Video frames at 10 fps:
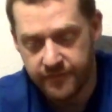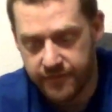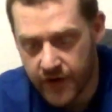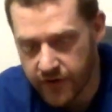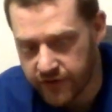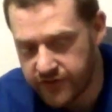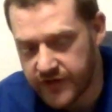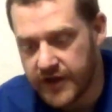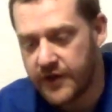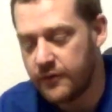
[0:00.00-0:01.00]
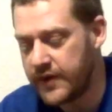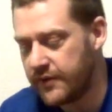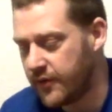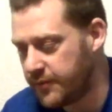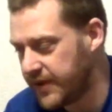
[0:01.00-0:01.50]
First, we
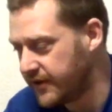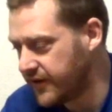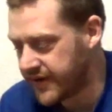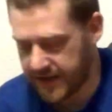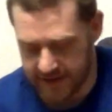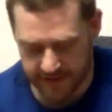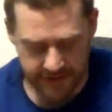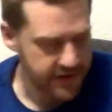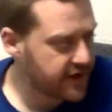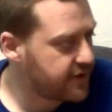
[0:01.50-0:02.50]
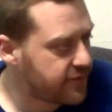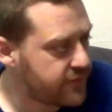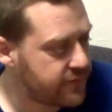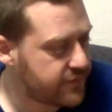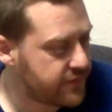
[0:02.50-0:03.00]
will be looking at, here
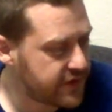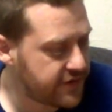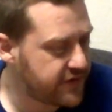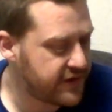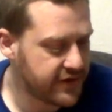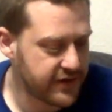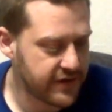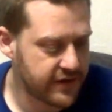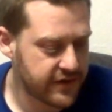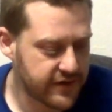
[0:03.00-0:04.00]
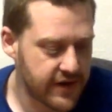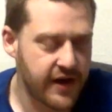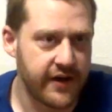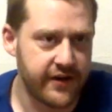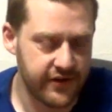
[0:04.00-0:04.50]

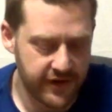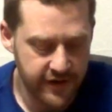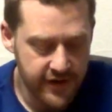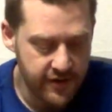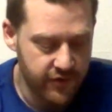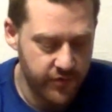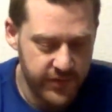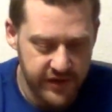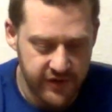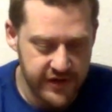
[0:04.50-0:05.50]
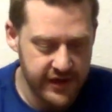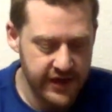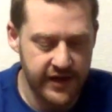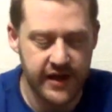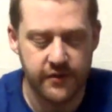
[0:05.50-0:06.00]
they are. We'll be looking
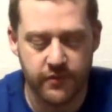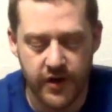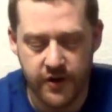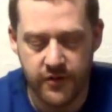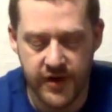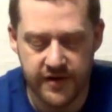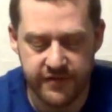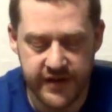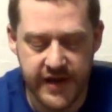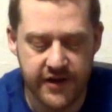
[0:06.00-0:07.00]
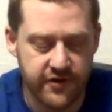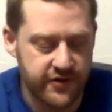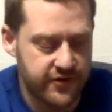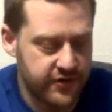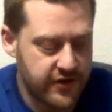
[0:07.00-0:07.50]
at a row of
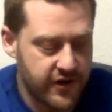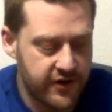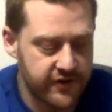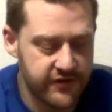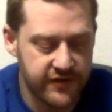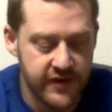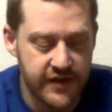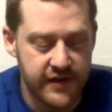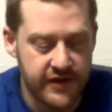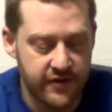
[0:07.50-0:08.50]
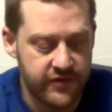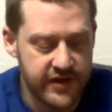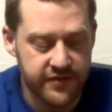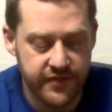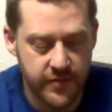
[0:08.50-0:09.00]
character cards,
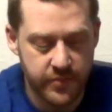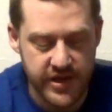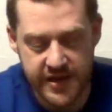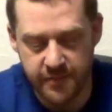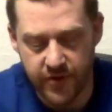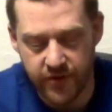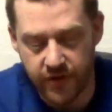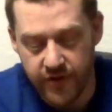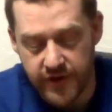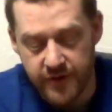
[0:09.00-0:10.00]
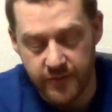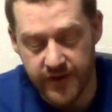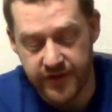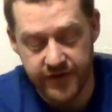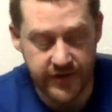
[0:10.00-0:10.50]
different people
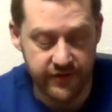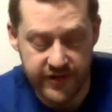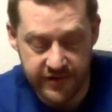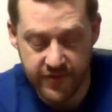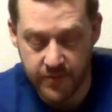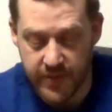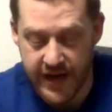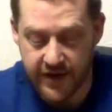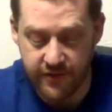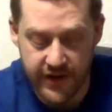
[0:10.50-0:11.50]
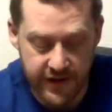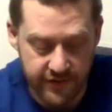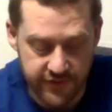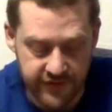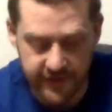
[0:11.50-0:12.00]
with, different
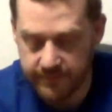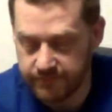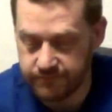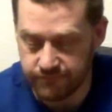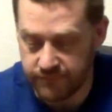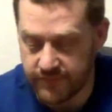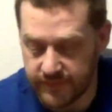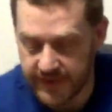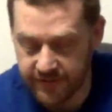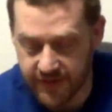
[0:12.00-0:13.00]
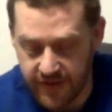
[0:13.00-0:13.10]
backgrounds and different